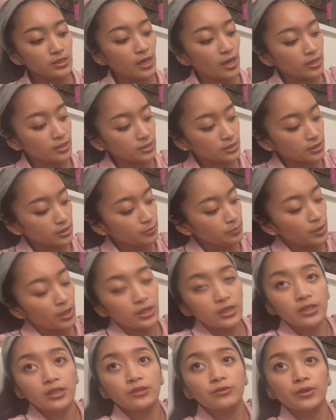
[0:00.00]
got a slip
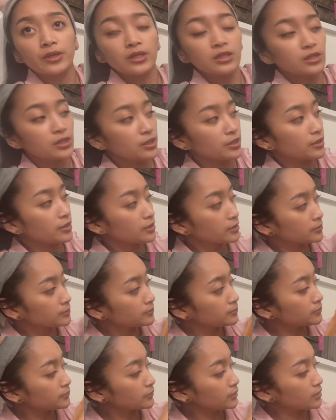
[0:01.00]
pocket right here,
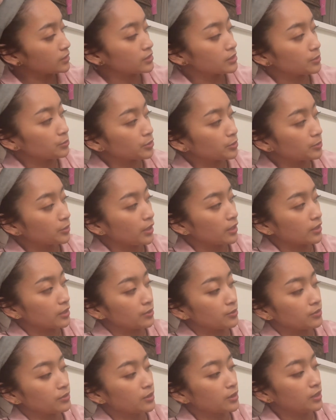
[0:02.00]
a zipper
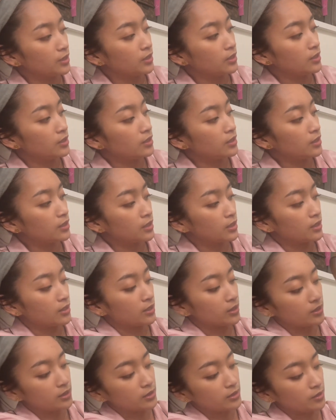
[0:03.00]
pocket
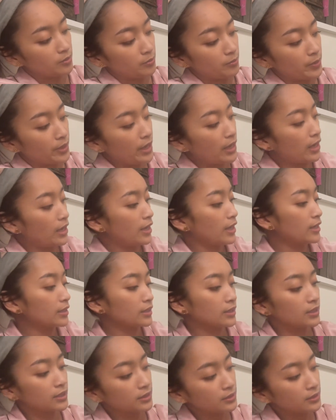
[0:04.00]
uh, in the back,